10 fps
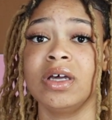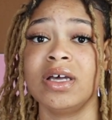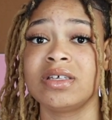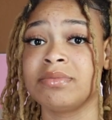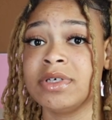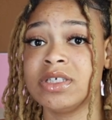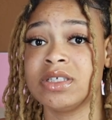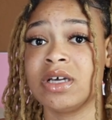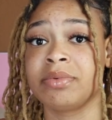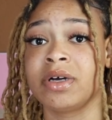as much
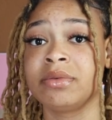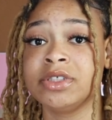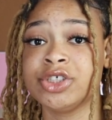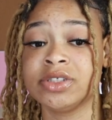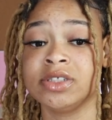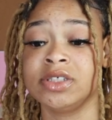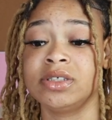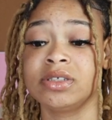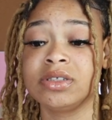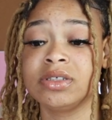as I probably
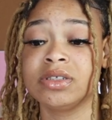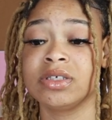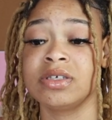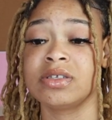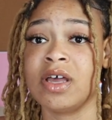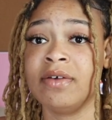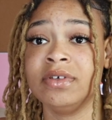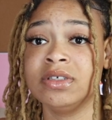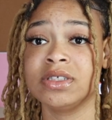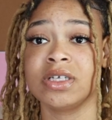should, because
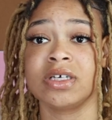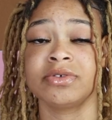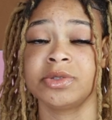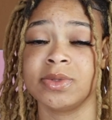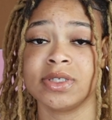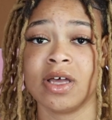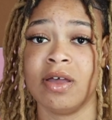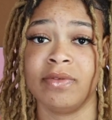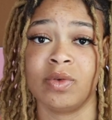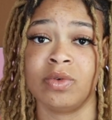after this last retwist, I
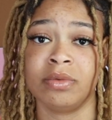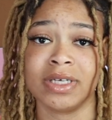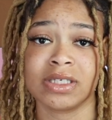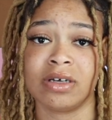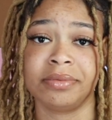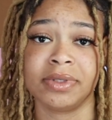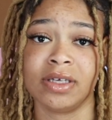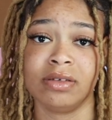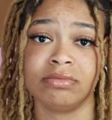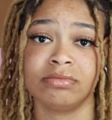haven't oiled my scalp
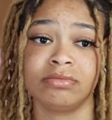yet.